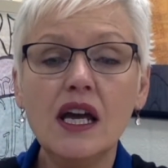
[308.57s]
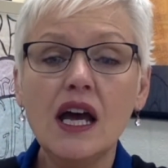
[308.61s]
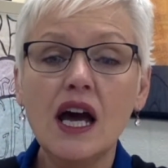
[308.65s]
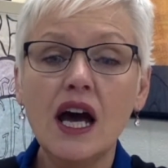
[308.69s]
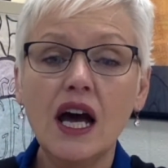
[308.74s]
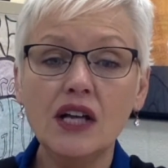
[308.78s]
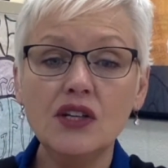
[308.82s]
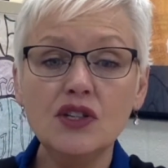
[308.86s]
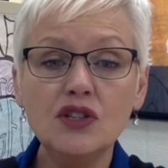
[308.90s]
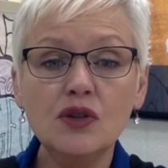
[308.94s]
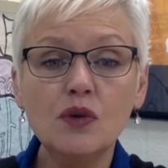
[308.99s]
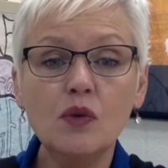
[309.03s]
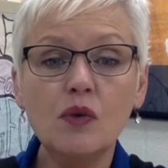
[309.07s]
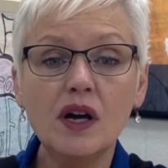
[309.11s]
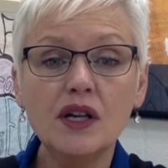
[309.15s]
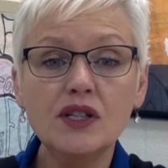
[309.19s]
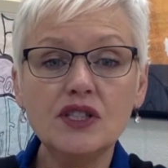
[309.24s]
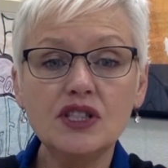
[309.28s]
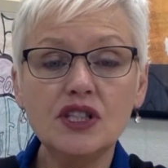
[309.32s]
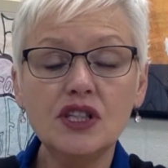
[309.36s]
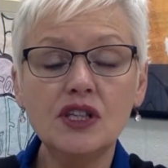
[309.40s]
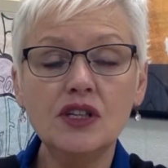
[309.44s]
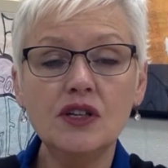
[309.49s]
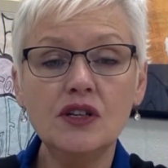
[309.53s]
I do
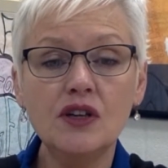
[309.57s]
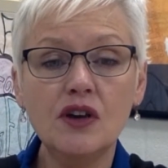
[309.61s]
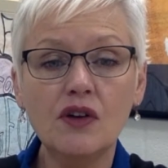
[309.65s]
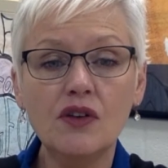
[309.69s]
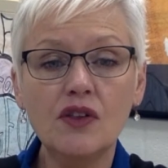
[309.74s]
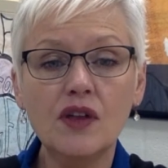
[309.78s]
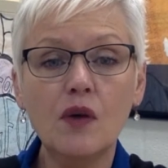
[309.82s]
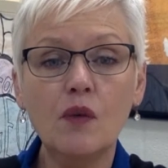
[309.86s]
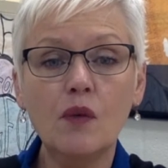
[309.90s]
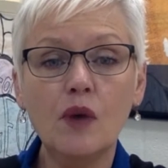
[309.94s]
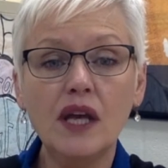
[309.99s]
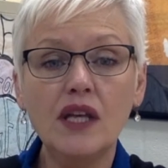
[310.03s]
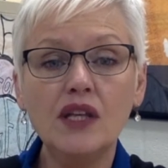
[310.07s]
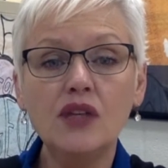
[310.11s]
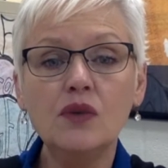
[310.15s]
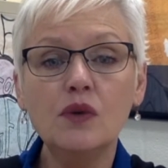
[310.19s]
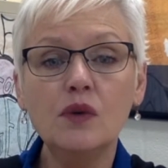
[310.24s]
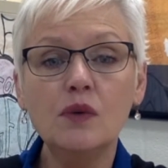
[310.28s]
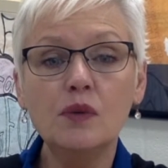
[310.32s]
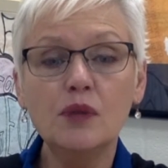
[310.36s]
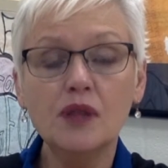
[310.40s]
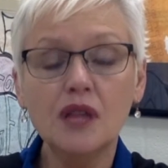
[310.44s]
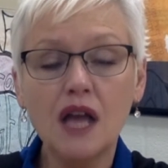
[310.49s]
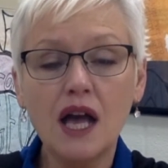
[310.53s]
want you to know that when you
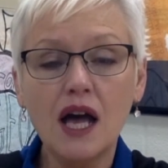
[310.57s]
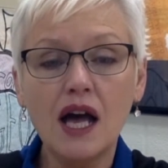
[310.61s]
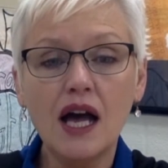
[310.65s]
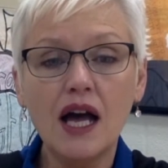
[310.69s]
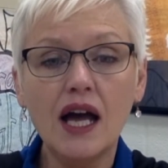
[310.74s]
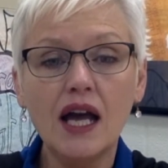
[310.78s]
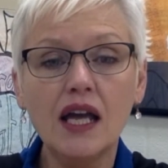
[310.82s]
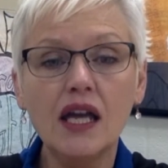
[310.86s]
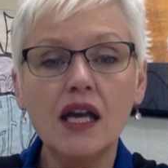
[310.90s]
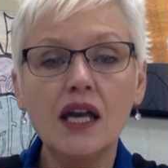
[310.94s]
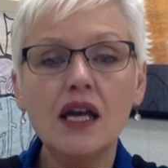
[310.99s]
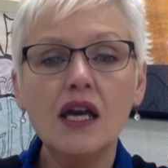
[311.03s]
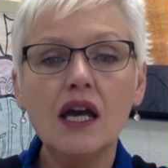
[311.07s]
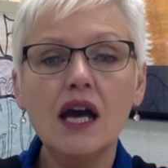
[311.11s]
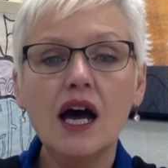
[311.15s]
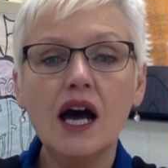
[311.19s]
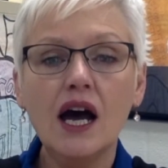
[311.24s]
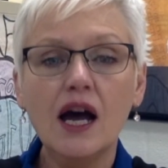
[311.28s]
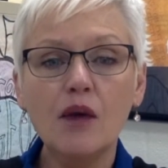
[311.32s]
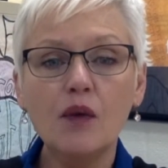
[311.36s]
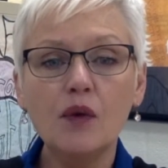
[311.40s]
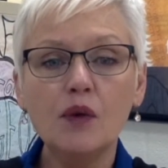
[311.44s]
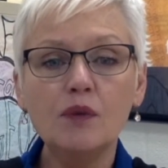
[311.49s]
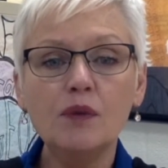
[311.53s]
apply,
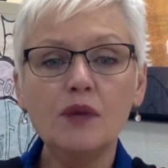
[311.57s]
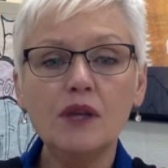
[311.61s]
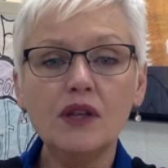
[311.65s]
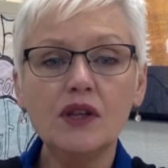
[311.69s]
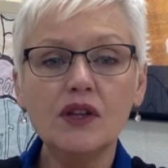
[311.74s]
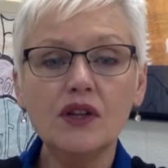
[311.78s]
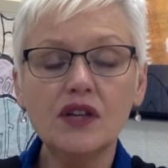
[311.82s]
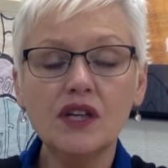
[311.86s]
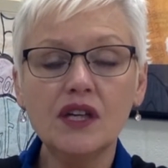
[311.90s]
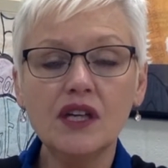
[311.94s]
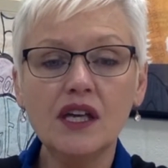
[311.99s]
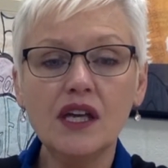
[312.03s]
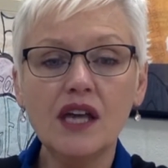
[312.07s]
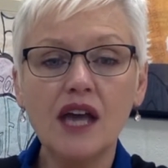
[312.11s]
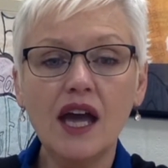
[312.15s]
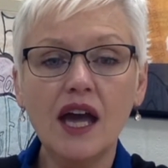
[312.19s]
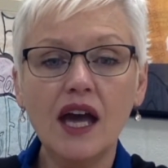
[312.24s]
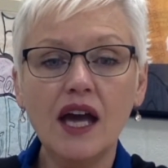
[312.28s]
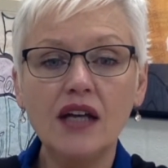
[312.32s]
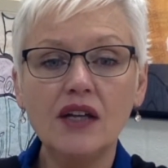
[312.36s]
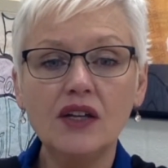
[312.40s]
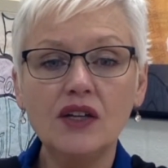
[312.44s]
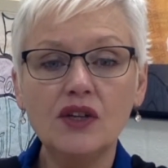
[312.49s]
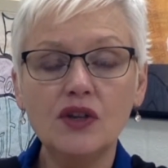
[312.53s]
I will be looking
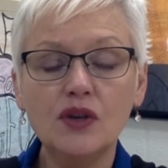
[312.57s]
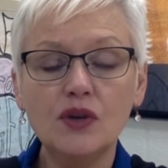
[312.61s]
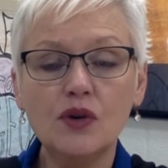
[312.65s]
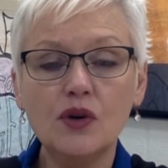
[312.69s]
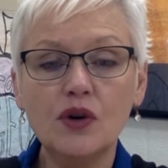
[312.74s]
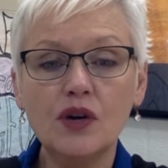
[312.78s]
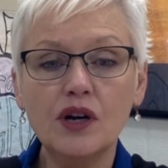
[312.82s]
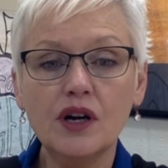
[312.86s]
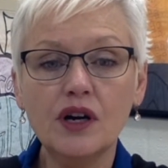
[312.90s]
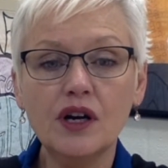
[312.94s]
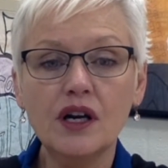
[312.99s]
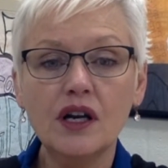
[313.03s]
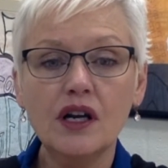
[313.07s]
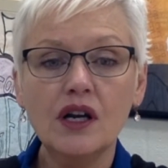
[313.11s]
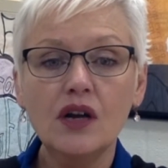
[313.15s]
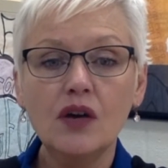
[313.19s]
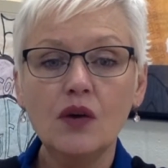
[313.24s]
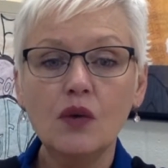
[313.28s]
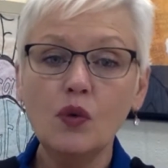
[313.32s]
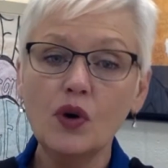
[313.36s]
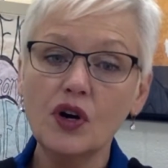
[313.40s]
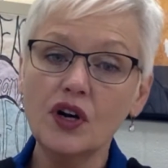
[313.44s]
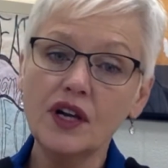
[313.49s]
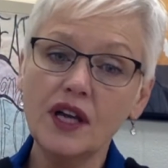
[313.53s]
at your
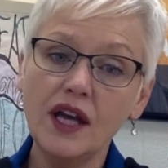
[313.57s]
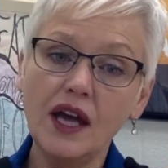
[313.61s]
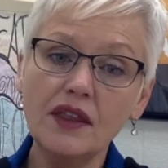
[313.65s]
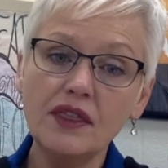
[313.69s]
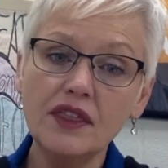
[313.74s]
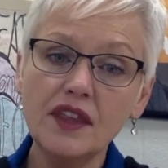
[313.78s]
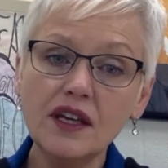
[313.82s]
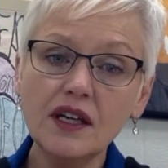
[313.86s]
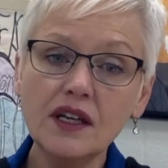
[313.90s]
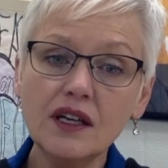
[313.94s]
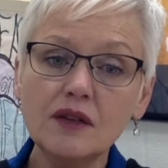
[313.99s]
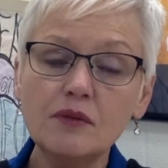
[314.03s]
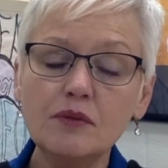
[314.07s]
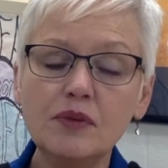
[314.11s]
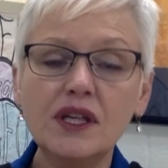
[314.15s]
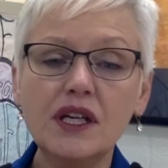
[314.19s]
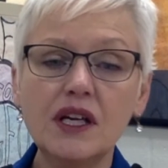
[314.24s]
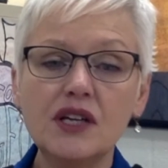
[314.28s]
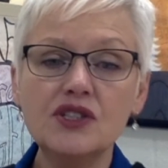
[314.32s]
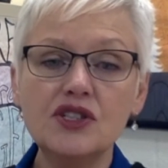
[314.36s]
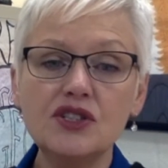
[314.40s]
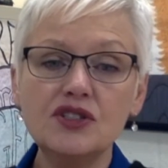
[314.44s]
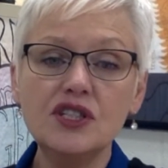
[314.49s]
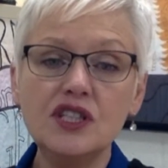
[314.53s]
work ethic,
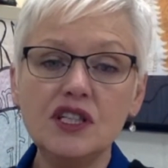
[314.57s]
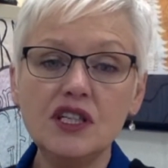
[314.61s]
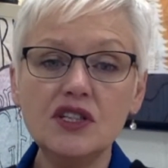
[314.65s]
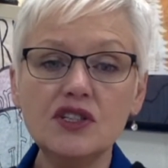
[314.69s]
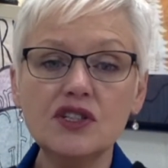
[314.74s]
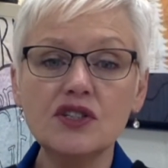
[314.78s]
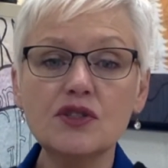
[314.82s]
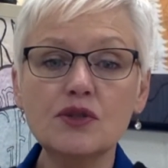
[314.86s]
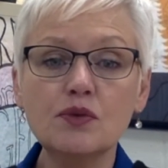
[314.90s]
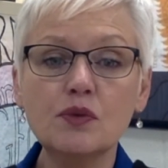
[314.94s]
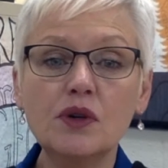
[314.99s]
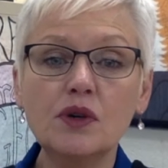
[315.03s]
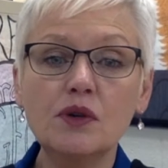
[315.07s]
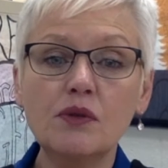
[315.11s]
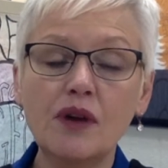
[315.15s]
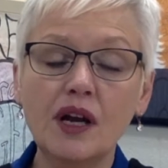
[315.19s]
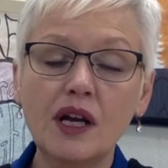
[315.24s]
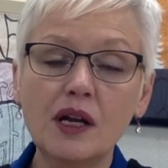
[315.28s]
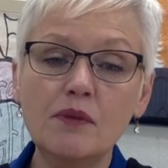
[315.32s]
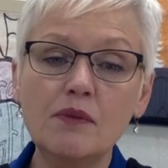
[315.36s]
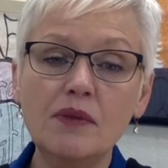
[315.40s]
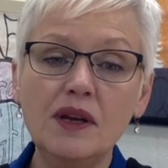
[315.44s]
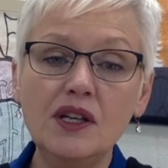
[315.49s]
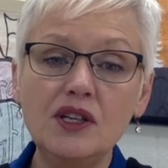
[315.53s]
because your teachers will
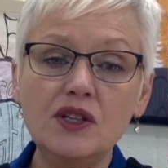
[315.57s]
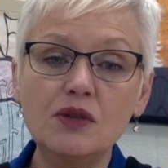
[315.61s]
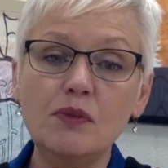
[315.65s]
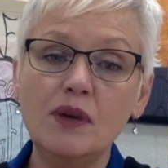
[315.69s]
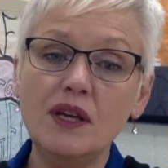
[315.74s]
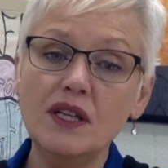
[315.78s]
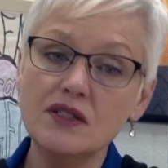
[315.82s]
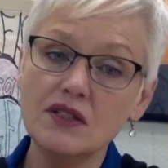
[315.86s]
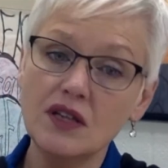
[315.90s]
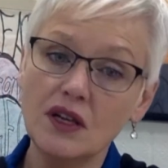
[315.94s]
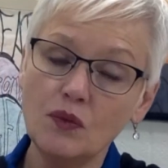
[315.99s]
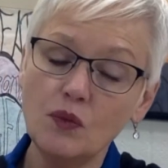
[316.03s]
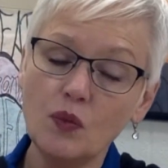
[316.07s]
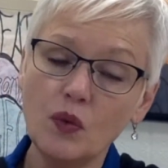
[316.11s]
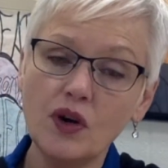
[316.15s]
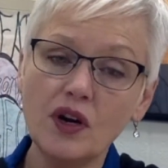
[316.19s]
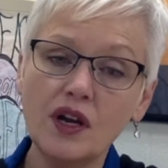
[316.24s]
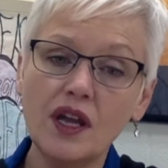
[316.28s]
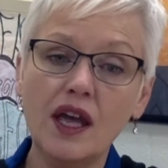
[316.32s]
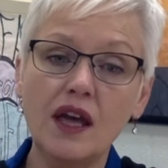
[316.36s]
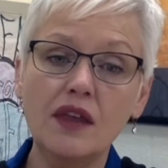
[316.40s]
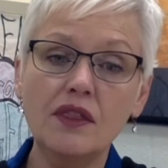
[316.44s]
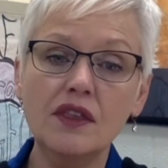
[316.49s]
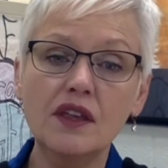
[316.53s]
recommend you based on
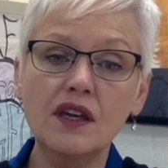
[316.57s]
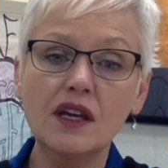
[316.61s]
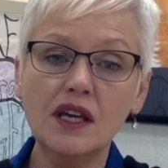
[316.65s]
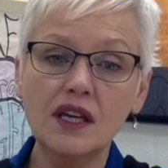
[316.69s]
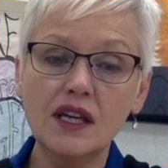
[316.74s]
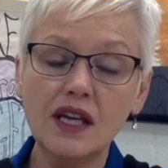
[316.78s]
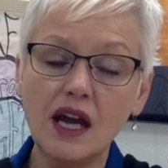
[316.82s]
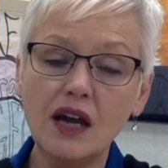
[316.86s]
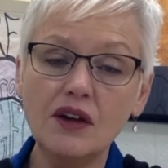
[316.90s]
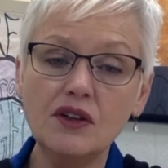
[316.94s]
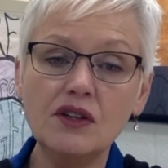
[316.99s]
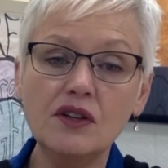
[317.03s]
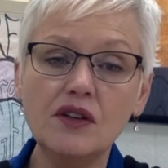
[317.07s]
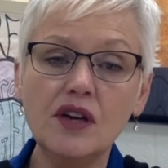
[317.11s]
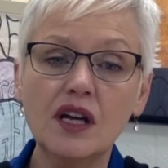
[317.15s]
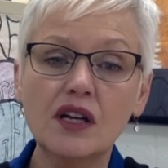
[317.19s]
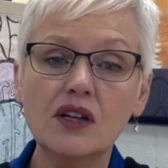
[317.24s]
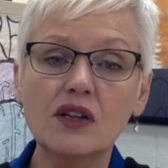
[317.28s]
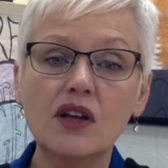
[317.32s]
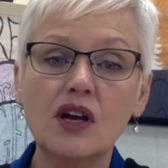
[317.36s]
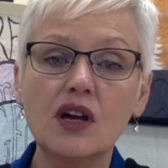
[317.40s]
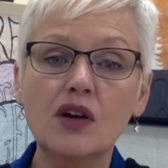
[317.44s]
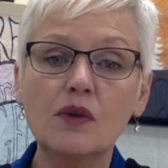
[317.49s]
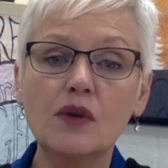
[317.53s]
work ethic and how you get
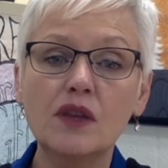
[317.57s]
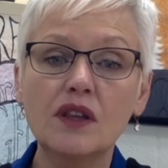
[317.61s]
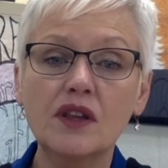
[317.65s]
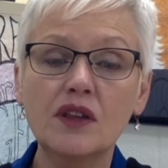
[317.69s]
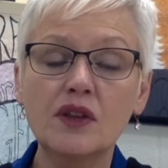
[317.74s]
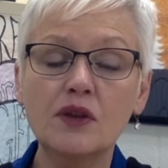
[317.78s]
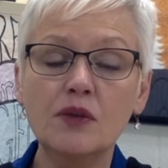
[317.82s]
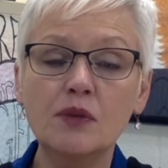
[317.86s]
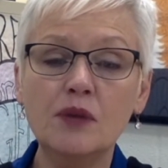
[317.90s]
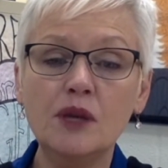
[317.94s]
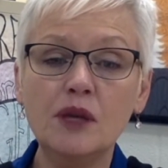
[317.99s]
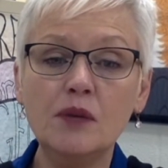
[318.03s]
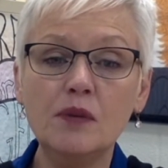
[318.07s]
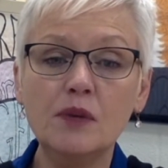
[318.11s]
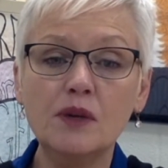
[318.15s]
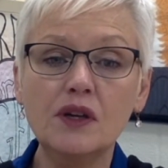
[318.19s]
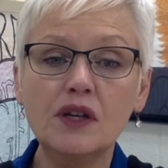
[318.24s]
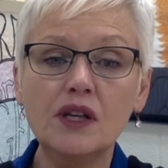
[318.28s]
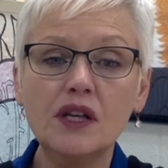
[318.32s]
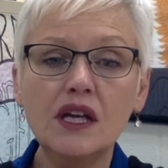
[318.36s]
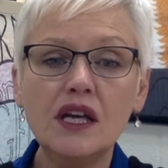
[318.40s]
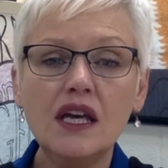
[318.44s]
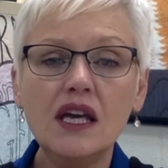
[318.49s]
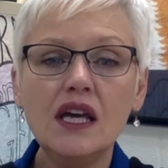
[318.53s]
along with other people.